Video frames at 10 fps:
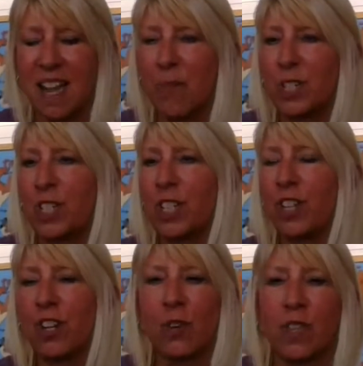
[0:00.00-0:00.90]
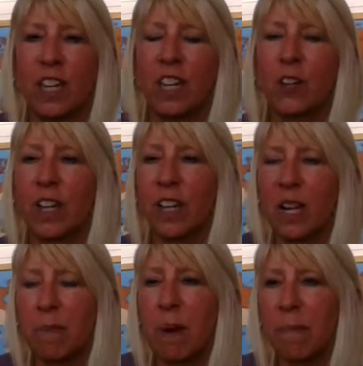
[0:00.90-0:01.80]
I want you to know that you can
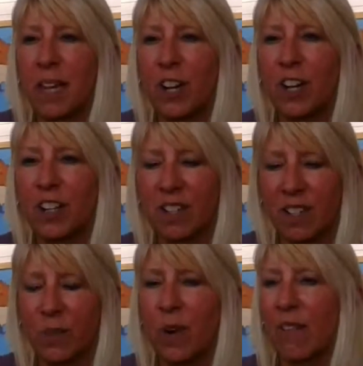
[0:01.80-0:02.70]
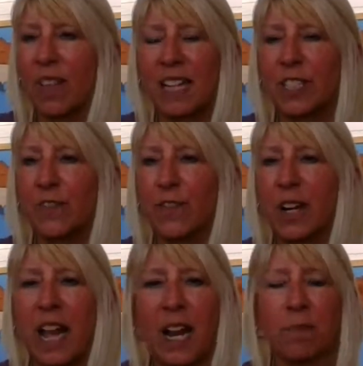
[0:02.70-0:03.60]
come up here. We have lots of
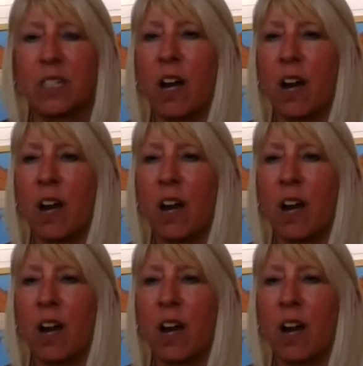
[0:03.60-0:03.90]
free items.